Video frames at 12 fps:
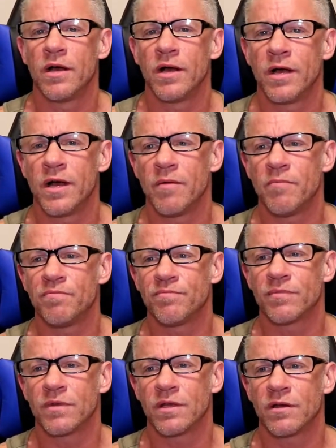
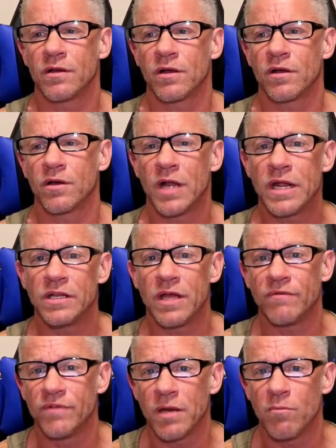Could I
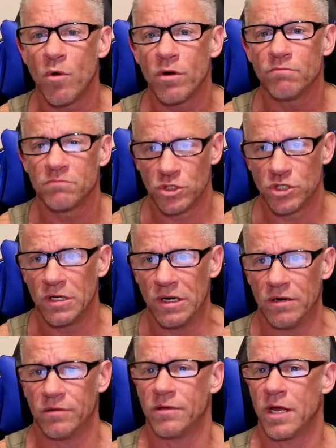have done more?
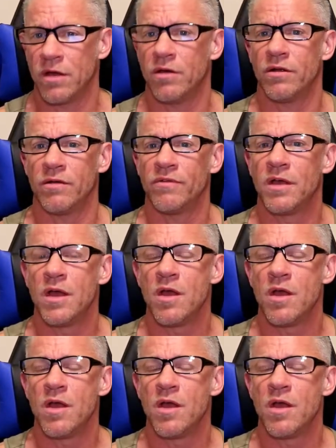Sure, I could have.